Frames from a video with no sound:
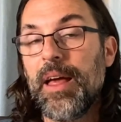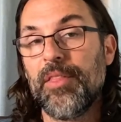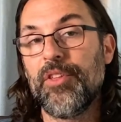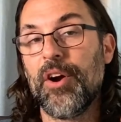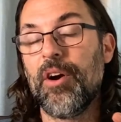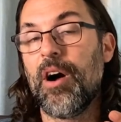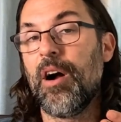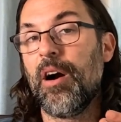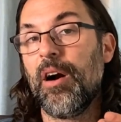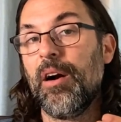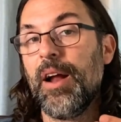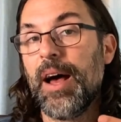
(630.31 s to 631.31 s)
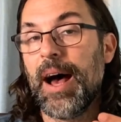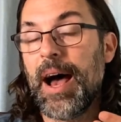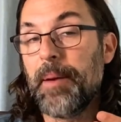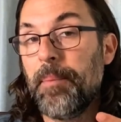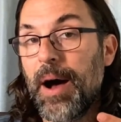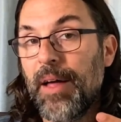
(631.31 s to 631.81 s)
There are
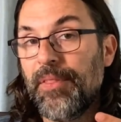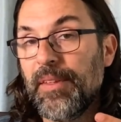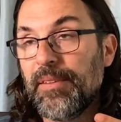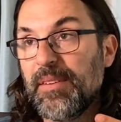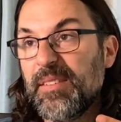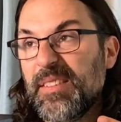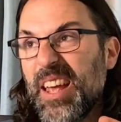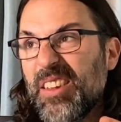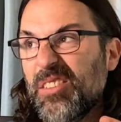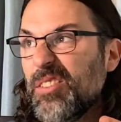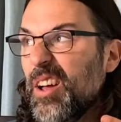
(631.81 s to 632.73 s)
hypothesis tests,